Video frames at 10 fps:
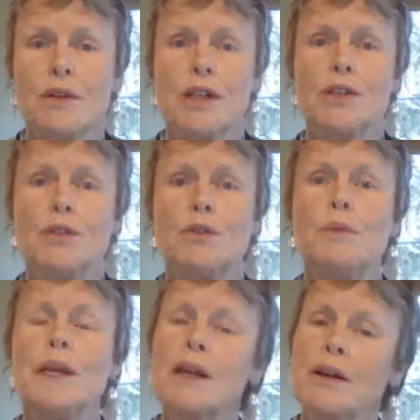I do,
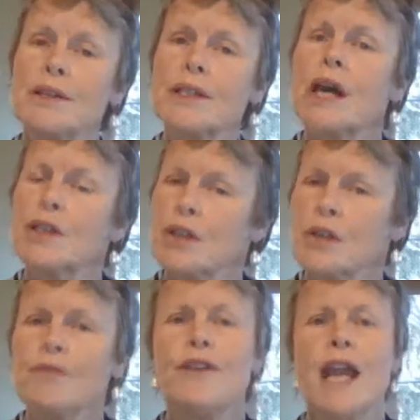because
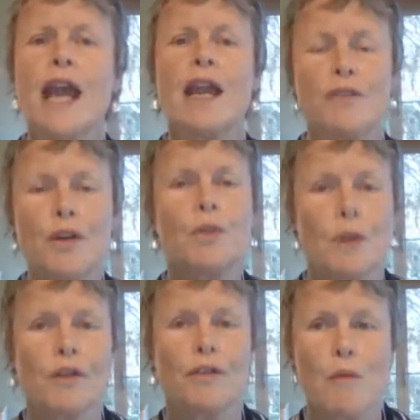don't forget, if you
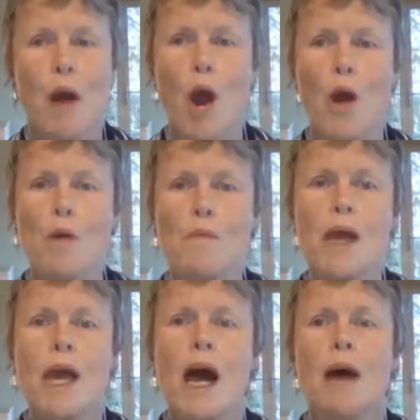work from home,
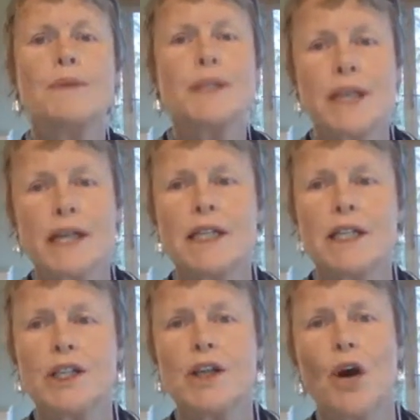a
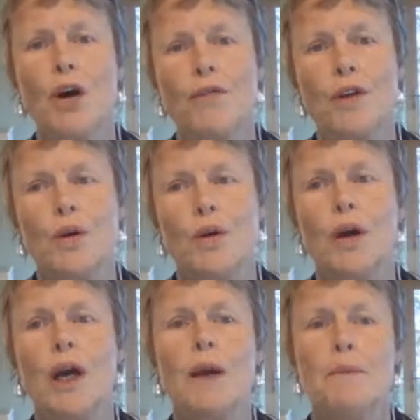percentage of your
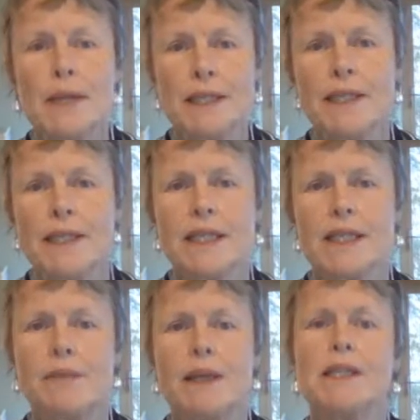business
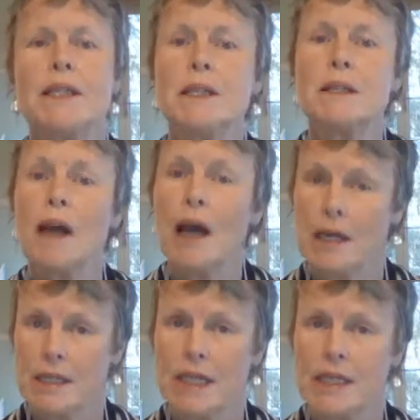expenses are
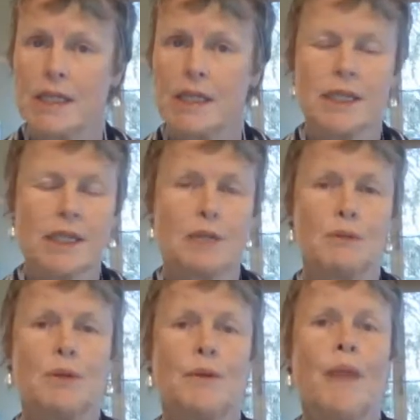tax
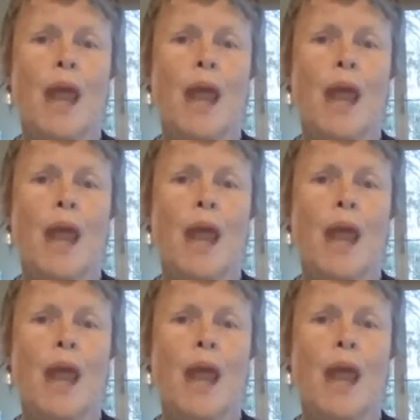deductible,